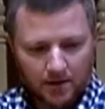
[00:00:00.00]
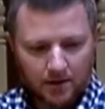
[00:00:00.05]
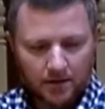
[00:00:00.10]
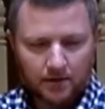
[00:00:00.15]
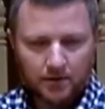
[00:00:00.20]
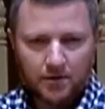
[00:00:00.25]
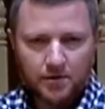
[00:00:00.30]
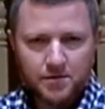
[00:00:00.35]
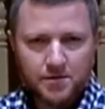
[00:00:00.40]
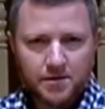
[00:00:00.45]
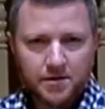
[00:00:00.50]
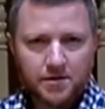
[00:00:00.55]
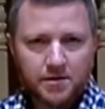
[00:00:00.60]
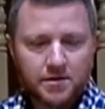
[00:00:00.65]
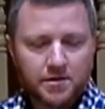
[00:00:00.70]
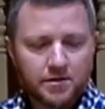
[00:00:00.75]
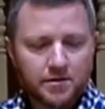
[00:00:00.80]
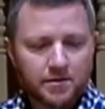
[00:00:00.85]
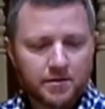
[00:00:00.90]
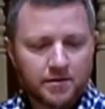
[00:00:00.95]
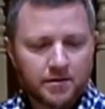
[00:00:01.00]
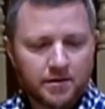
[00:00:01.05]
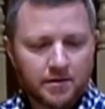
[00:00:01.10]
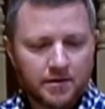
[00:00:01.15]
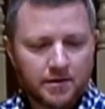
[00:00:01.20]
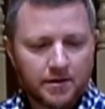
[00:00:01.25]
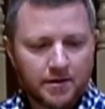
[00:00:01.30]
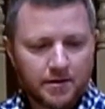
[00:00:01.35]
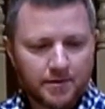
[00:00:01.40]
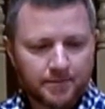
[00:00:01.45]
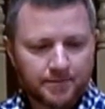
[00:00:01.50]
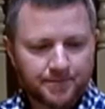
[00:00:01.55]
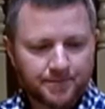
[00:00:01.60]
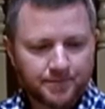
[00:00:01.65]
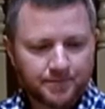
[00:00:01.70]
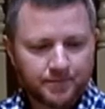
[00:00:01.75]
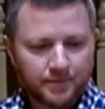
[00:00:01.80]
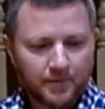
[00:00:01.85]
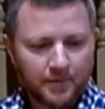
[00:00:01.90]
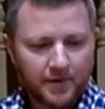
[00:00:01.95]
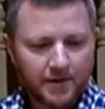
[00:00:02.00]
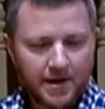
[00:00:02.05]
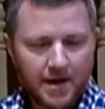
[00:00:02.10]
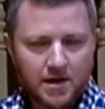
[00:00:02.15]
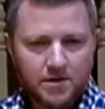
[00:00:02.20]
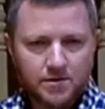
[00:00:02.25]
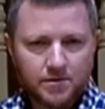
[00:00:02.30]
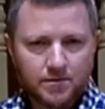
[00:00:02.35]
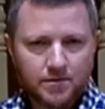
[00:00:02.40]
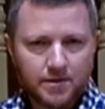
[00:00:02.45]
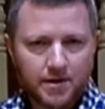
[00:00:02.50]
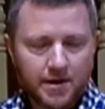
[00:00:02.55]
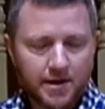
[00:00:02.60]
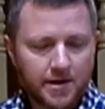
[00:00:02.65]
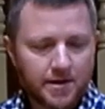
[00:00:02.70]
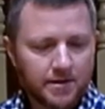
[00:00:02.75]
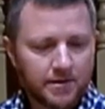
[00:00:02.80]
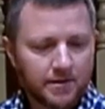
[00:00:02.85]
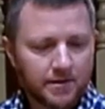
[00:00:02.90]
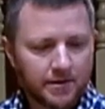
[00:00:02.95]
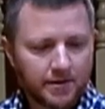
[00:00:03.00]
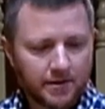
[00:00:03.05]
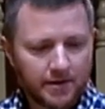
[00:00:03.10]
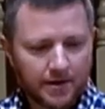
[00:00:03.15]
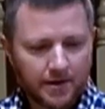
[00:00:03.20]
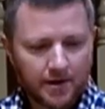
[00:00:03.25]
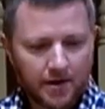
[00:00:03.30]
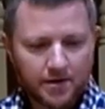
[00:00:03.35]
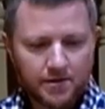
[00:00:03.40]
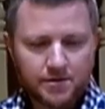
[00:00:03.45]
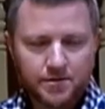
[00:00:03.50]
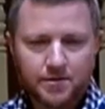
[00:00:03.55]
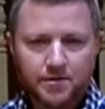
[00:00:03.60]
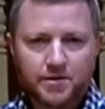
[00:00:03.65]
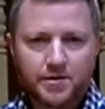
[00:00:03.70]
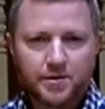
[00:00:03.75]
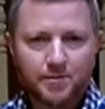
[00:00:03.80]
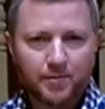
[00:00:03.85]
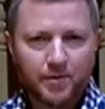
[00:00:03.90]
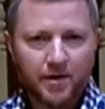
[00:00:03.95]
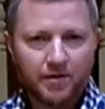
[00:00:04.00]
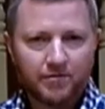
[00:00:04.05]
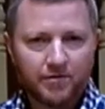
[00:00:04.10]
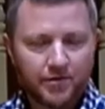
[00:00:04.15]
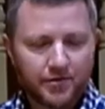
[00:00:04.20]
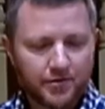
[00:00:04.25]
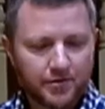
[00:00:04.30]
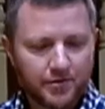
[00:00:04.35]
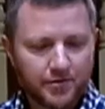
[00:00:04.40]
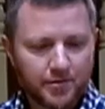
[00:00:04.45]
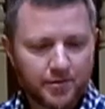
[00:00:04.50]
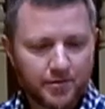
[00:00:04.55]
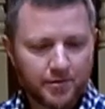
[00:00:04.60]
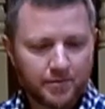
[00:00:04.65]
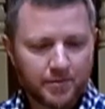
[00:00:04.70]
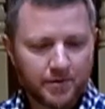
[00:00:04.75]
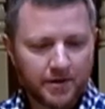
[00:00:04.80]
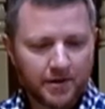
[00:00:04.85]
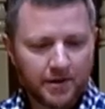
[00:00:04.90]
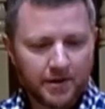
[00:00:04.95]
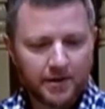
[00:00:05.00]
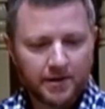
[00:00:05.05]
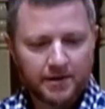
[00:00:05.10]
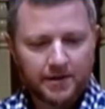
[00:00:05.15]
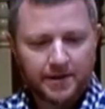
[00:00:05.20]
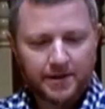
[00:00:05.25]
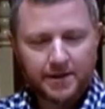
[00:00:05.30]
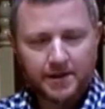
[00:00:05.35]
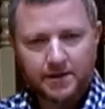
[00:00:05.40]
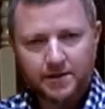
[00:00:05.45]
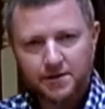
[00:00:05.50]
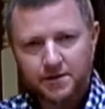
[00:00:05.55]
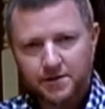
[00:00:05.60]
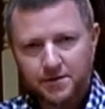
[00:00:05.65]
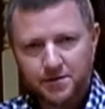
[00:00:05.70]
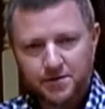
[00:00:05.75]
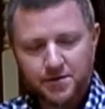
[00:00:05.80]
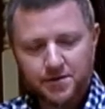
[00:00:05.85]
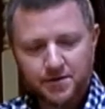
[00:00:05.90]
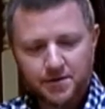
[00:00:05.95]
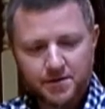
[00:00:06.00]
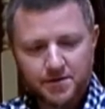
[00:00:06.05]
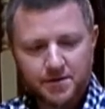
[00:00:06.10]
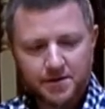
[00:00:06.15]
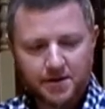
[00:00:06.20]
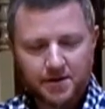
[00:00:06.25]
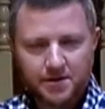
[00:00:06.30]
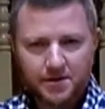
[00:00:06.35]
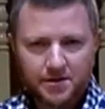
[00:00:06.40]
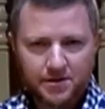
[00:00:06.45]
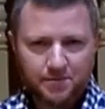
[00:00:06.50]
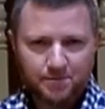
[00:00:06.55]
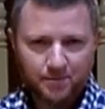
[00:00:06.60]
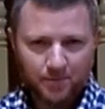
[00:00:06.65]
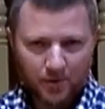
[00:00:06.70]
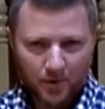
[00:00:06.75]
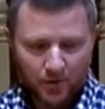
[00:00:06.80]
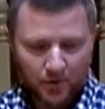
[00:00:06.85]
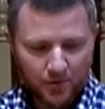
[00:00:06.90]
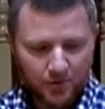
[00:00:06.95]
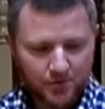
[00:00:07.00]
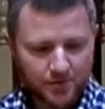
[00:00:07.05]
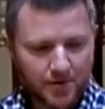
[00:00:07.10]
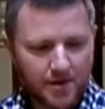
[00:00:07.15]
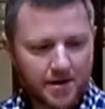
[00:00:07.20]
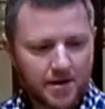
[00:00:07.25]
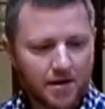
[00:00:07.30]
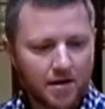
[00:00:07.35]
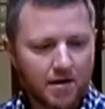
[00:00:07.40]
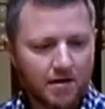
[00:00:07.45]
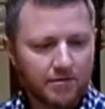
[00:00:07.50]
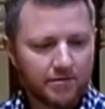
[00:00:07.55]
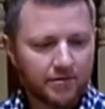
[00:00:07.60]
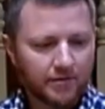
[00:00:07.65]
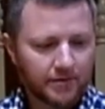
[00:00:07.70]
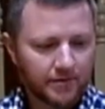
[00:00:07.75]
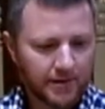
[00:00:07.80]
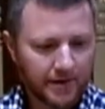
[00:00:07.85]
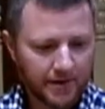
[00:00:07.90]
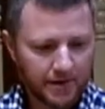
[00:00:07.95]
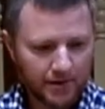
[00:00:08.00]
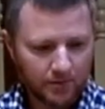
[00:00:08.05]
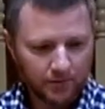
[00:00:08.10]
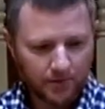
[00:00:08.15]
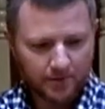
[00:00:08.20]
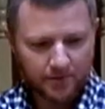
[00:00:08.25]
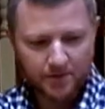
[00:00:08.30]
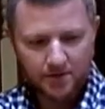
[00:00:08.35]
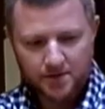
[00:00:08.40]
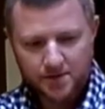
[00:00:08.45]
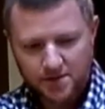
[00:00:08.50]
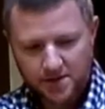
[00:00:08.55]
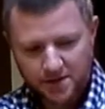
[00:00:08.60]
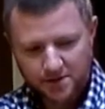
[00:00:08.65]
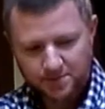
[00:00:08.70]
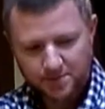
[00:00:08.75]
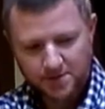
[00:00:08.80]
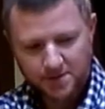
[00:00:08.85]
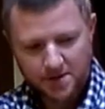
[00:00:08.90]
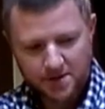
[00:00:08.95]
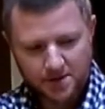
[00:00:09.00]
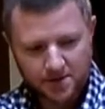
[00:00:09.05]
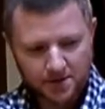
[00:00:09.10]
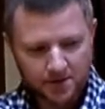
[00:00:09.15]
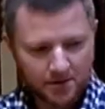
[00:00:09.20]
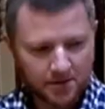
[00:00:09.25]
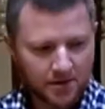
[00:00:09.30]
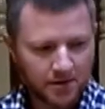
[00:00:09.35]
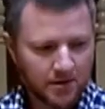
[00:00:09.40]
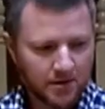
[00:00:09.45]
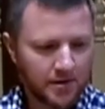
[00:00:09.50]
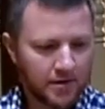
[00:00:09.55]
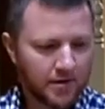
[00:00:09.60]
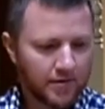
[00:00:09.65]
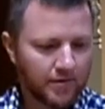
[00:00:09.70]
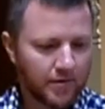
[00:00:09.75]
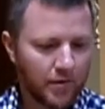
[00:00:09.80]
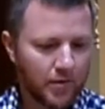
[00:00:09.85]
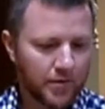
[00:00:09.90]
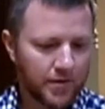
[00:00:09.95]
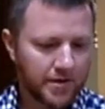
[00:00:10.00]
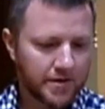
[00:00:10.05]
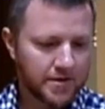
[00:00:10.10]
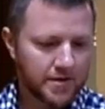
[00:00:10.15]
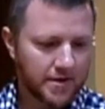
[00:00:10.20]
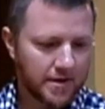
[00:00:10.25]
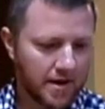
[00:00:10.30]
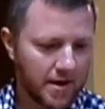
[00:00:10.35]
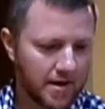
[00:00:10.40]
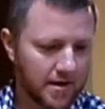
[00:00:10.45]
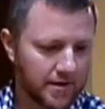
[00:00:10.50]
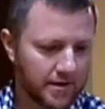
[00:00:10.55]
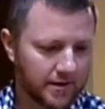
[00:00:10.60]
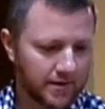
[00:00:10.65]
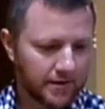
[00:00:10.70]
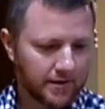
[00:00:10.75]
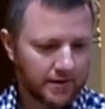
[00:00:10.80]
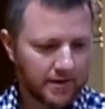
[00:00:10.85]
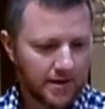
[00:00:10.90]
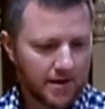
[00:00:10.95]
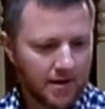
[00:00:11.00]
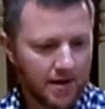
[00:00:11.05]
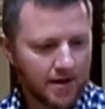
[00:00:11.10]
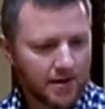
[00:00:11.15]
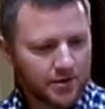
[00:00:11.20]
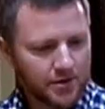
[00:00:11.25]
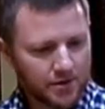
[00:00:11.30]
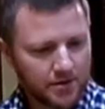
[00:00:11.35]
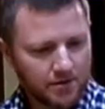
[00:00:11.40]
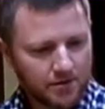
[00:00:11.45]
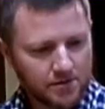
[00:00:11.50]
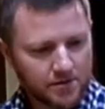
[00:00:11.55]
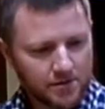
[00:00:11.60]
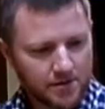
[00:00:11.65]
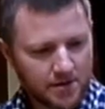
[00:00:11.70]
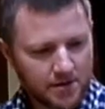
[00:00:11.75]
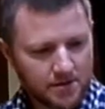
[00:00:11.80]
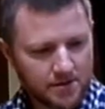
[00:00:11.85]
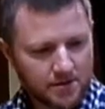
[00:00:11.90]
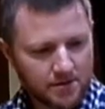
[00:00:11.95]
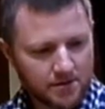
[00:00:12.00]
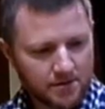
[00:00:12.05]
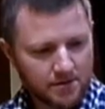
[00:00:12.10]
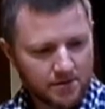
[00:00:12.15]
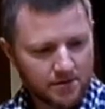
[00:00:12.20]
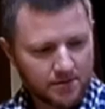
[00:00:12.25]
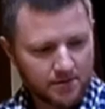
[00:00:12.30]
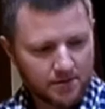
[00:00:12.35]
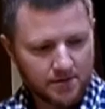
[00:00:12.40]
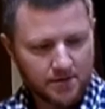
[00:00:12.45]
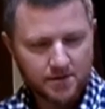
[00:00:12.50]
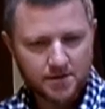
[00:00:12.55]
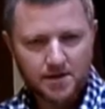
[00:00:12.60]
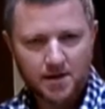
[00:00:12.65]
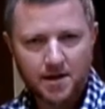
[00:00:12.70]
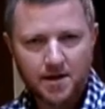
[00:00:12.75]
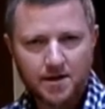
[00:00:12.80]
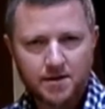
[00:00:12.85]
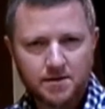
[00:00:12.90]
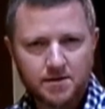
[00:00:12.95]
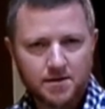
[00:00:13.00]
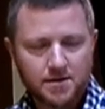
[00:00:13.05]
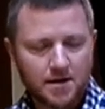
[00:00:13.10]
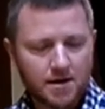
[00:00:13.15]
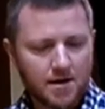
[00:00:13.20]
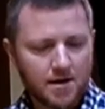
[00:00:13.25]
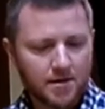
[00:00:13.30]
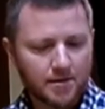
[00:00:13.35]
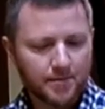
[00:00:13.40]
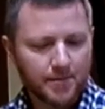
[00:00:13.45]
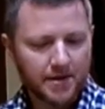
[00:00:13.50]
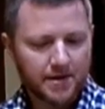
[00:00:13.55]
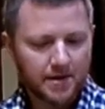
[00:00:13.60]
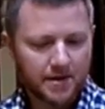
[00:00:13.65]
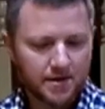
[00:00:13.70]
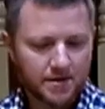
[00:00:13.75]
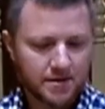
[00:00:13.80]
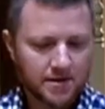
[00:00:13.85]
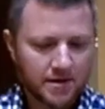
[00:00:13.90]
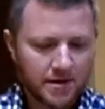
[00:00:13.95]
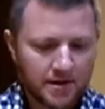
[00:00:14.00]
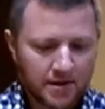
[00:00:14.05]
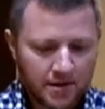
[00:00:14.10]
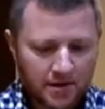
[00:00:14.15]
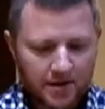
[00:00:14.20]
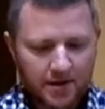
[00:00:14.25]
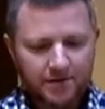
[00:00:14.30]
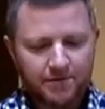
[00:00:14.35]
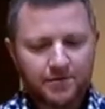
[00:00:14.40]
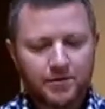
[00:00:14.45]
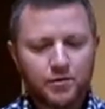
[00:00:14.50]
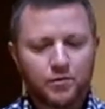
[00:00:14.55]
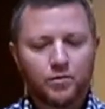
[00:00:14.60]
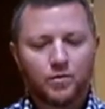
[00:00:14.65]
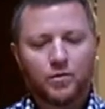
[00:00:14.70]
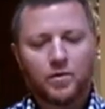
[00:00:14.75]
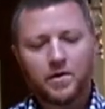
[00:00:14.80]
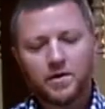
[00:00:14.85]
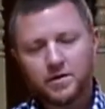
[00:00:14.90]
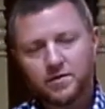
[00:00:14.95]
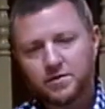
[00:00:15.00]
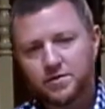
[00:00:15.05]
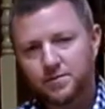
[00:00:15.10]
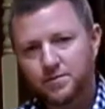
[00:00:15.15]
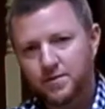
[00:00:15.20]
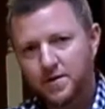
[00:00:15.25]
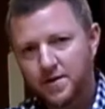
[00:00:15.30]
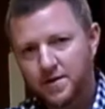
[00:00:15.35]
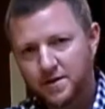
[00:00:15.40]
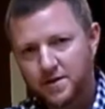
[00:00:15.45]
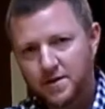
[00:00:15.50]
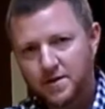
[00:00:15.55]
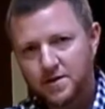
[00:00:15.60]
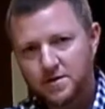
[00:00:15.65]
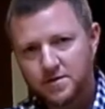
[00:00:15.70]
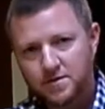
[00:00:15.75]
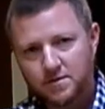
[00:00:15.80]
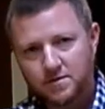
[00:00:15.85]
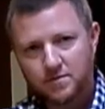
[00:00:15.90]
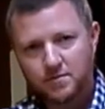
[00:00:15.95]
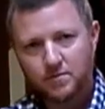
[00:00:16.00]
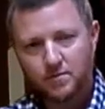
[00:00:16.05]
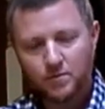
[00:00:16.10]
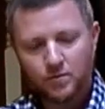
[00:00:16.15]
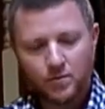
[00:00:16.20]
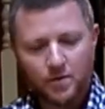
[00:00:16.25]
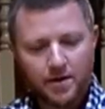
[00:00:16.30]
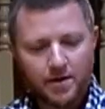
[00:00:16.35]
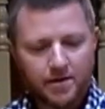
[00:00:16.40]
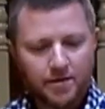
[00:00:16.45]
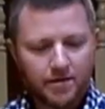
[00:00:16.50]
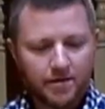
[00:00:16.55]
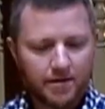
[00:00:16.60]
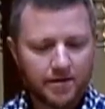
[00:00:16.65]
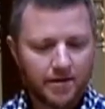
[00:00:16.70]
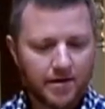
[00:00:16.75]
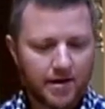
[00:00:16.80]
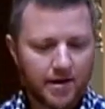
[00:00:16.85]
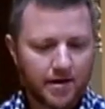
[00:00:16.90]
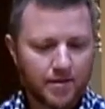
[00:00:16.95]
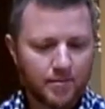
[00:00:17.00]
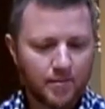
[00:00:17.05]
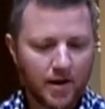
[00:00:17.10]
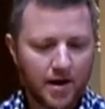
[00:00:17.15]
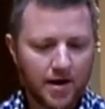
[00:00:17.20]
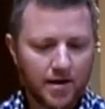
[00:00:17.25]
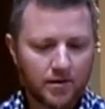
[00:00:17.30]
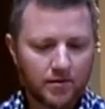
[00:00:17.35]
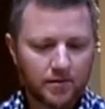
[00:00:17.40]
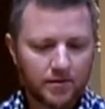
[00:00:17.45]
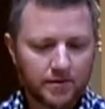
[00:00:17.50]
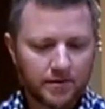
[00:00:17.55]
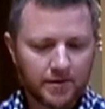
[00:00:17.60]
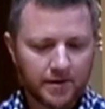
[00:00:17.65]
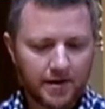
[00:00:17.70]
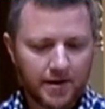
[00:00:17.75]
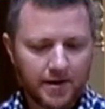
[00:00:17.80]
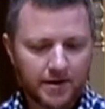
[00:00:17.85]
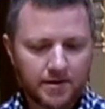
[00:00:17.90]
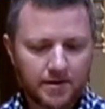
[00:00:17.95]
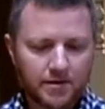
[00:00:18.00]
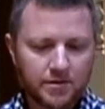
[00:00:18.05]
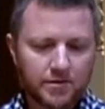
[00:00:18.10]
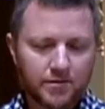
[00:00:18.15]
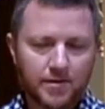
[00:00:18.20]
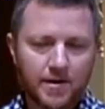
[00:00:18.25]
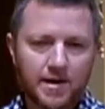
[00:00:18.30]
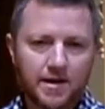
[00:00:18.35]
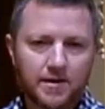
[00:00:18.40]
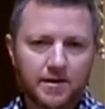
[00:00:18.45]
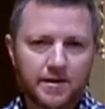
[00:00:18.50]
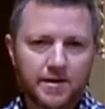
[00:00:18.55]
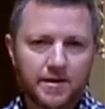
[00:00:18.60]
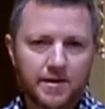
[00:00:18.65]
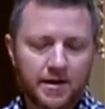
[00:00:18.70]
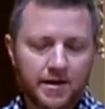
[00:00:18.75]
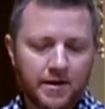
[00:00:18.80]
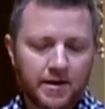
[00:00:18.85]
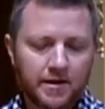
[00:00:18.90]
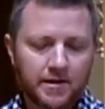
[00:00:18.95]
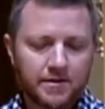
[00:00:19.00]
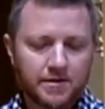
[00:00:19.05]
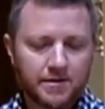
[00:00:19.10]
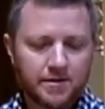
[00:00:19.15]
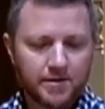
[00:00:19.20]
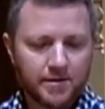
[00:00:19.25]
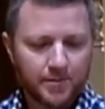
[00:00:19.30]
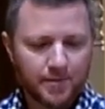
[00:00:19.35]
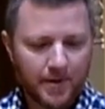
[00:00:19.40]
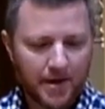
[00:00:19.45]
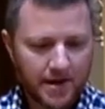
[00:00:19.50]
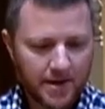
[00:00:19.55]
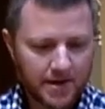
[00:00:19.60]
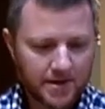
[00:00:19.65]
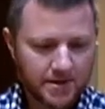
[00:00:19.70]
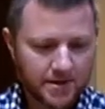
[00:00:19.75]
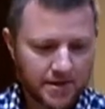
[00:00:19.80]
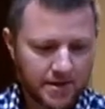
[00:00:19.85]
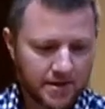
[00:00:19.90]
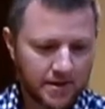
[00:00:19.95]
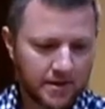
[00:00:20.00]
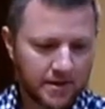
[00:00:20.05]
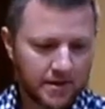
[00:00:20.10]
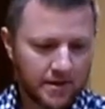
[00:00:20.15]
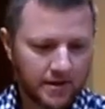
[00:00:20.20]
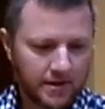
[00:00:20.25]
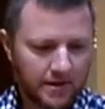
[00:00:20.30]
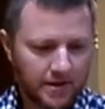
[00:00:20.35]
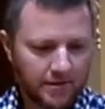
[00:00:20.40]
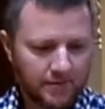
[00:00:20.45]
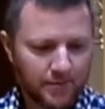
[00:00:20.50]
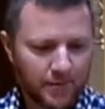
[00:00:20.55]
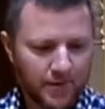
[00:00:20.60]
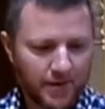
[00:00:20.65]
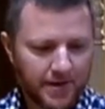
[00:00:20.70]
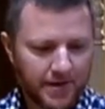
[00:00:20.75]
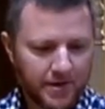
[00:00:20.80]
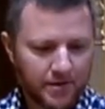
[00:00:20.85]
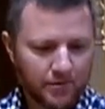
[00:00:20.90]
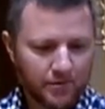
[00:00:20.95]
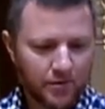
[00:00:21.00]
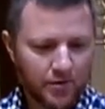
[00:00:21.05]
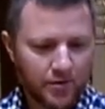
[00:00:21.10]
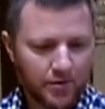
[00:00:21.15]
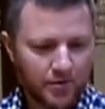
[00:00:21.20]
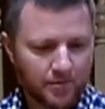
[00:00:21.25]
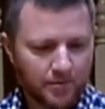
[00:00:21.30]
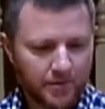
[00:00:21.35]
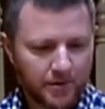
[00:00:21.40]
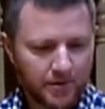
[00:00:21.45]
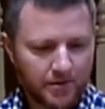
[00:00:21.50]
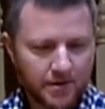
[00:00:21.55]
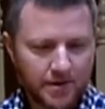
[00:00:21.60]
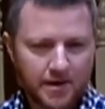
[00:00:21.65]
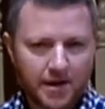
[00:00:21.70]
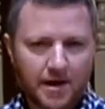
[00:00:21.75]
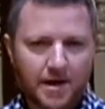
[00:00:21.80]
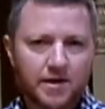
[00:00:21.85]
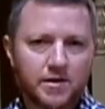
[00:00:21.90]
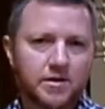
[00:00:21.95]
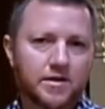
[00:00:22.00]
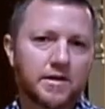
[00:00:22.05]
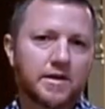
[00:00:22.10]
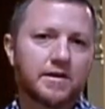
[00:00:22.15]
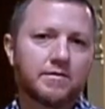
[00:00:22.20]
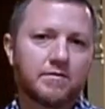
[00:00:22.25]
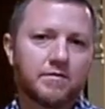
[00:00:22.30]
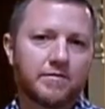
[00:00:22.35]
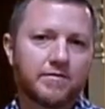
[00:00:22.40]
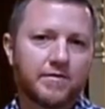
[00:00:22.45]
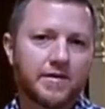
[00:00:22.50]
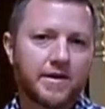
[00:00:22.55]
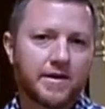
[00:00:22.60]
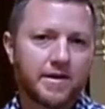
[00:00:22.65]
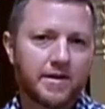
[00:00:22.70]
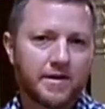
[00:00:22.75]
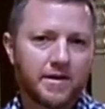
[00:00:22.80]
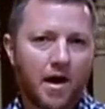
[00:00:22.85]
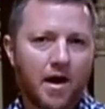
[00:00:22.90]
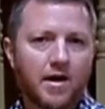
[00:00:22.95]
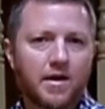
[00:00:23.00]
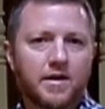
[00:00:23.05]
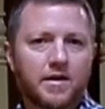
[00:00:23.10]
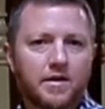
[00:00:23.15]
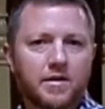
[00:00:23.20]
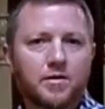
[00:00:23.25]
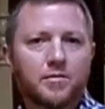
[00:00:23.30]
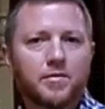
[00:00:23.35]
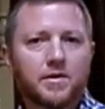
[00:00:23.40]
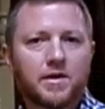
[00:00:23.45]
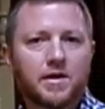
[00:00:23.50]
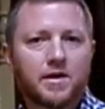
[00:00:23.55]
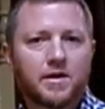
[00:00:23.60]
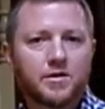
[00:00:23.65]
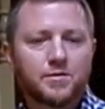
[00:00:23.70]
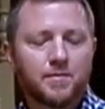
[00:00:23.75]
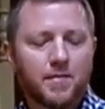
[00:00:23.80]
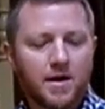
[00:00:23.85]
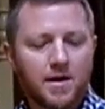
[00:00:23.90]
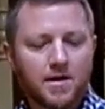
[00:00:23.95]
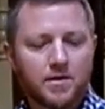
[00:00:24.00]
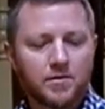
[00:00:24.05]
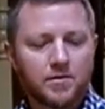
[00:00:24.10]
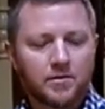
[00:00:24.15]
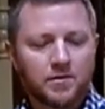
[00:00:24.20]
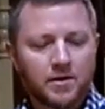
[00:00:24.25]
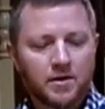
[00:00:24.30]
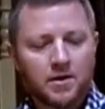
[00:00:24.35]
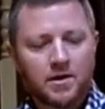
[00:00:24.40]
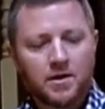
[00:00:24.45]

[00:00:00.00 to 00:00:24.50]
loosen your castle nut and unscrew your buffer tube to get to 2 screws in there. It just pulls right off. And with a 6-position folding stock. Now I chose this design stock because if you want to run this with a bottle connected directly to your magazine, you have plenty of room. You can actually even fit a 90 cubic inch bottle